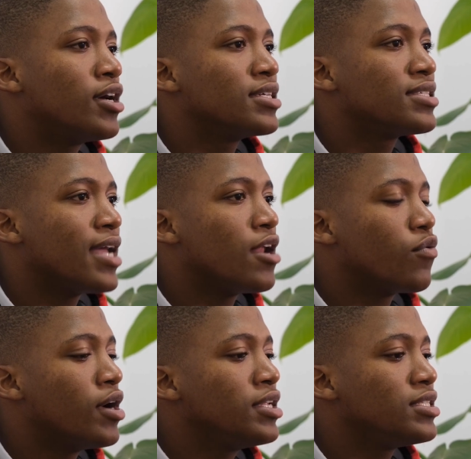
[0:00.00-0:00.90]
to
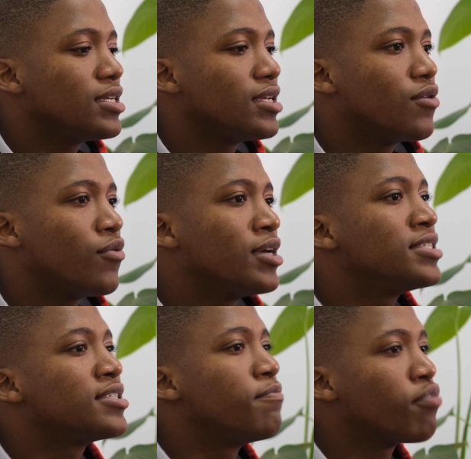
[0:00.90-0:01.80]
understand what
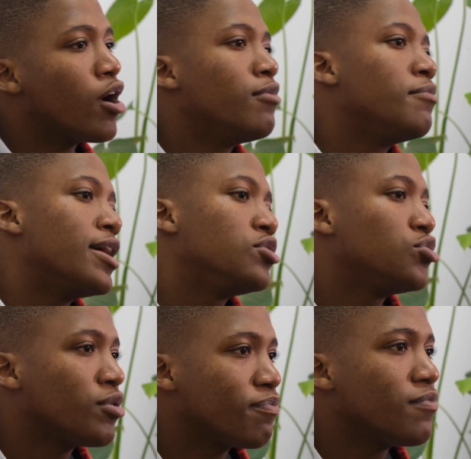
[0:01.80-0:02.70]
is the problem that
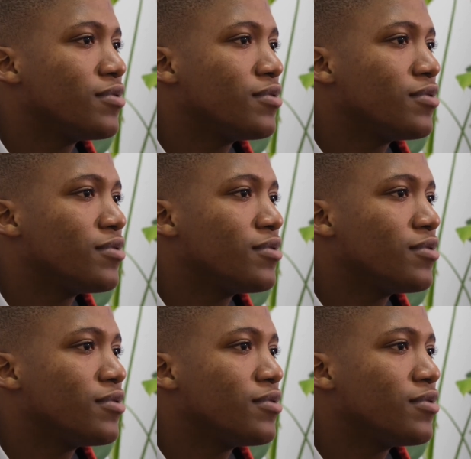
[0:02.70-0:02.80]
you